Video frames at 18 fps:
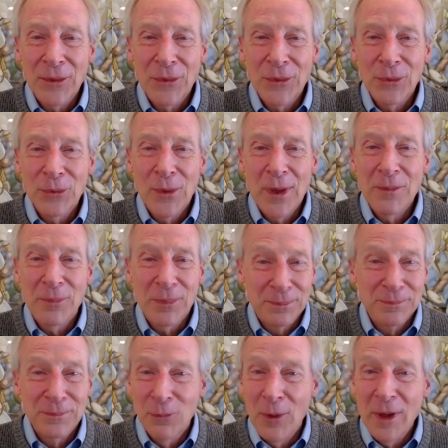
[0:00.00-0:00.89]
We
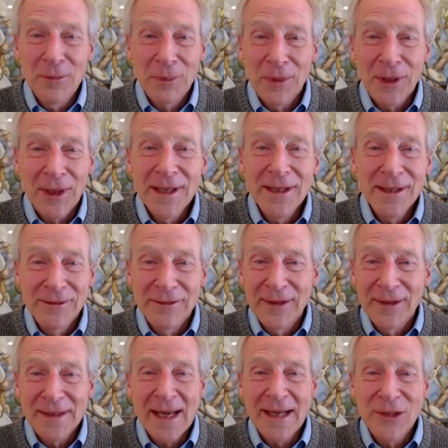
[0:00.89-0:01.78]
believe,
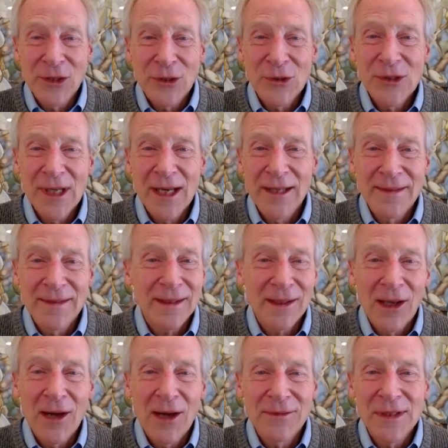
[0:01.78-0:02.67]
as I just said,
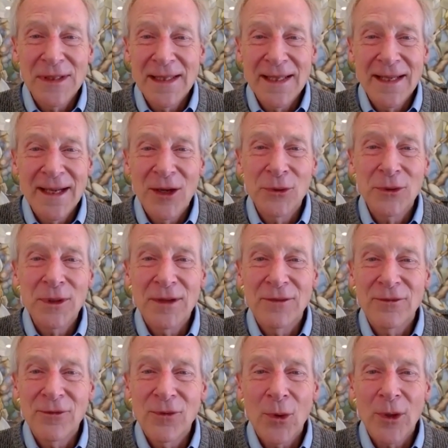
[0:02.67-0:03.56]
that love is the only
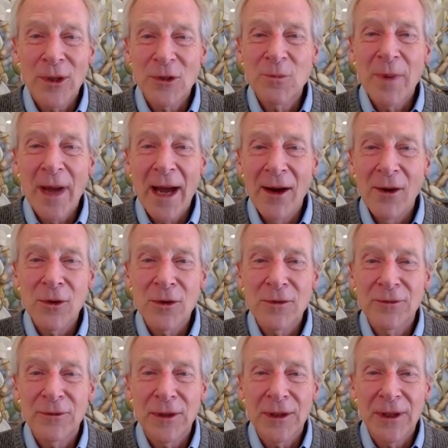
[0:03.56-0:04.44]
force
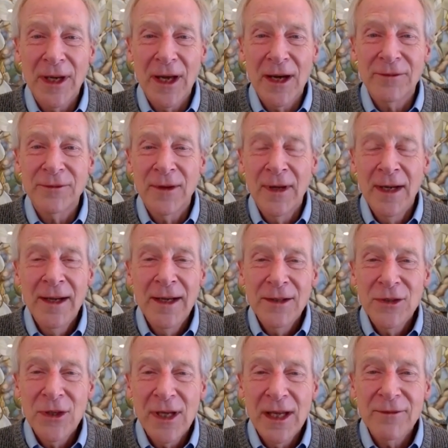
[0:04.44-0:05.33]
powerful enough
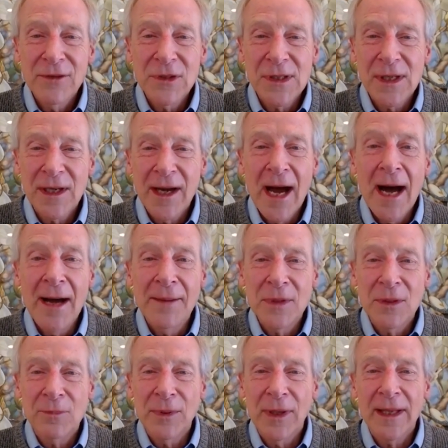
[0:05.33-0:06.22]
to give us a
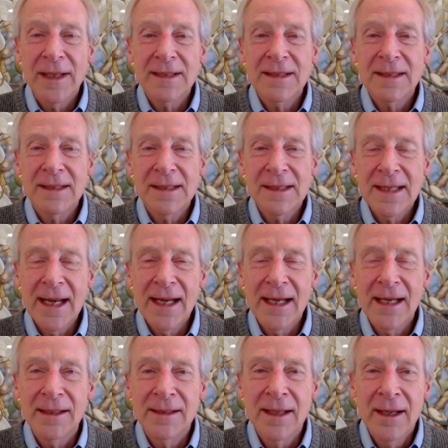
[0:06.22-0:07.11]
common place to
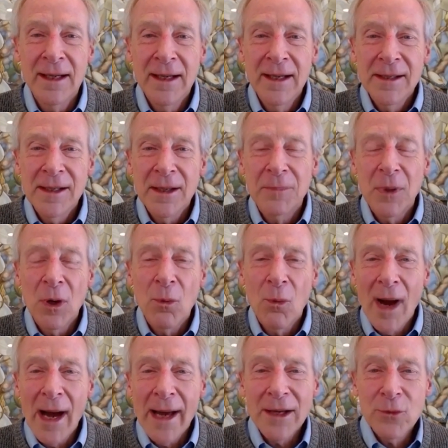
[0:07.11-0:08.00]
stand. But
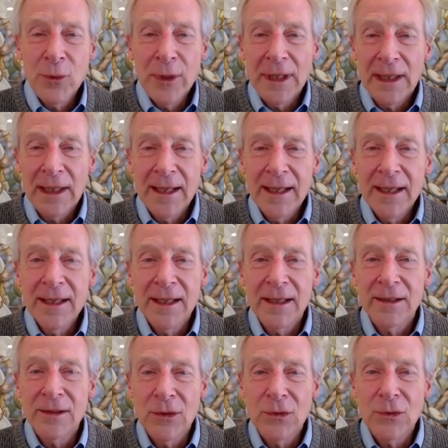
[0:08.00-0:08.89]
why do we link
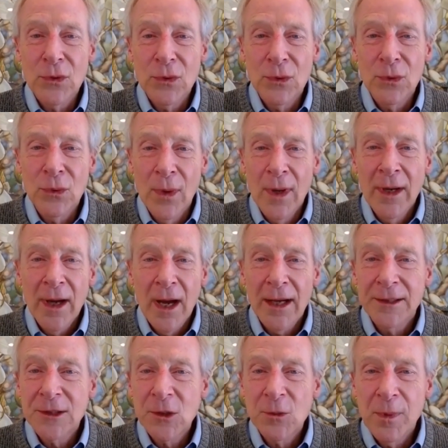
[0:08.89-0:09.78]
it to
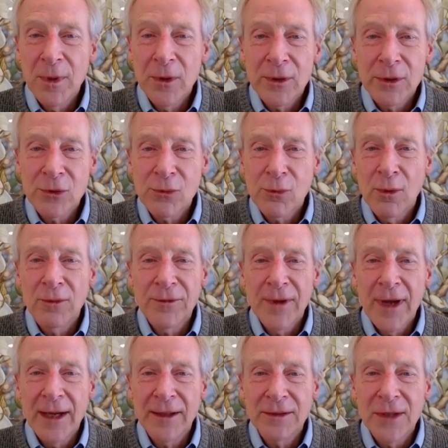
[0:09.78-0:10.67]
a spiritual
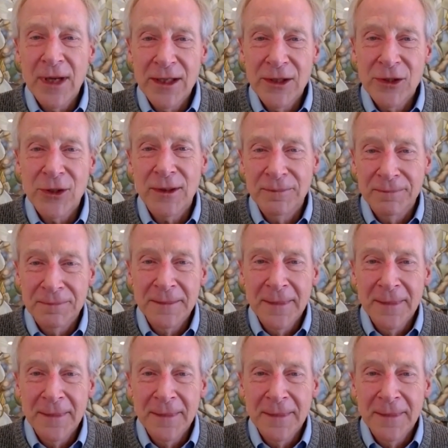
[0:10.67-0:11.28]
foundation?